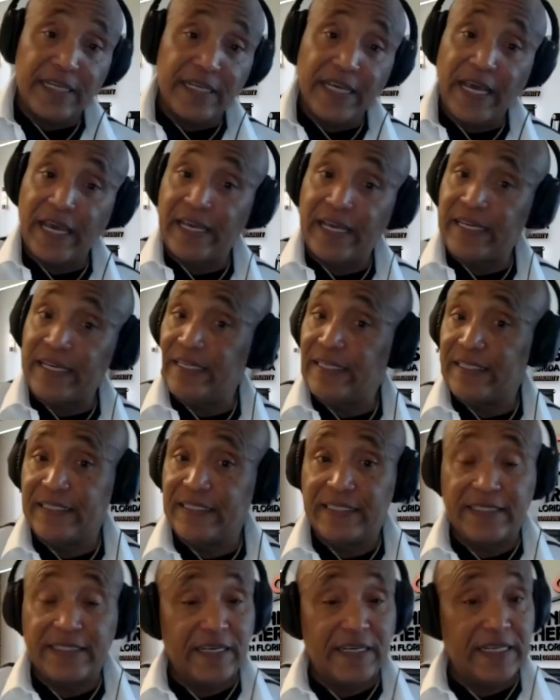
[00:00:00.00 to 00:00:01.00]
Hey,
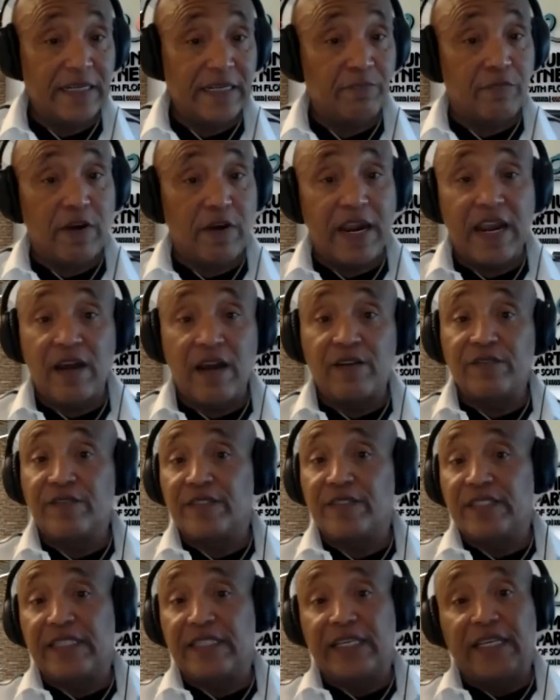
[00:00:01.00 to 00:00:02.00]
and Brown,
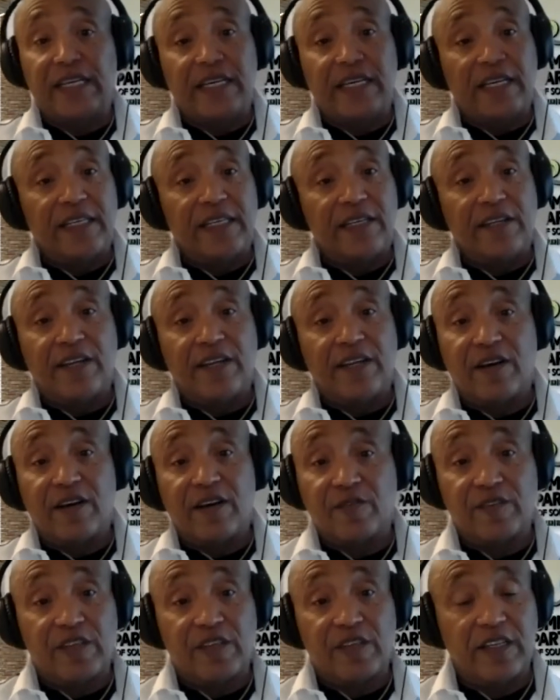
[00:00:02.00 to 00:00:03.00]
you
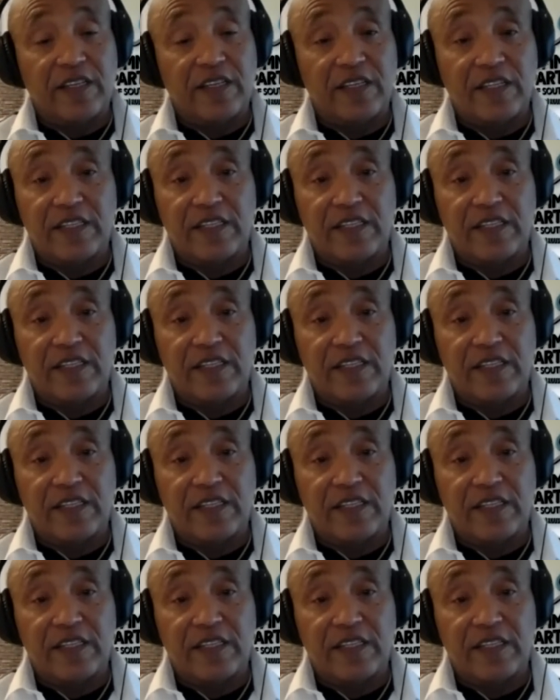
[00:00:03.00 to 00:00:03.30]
know the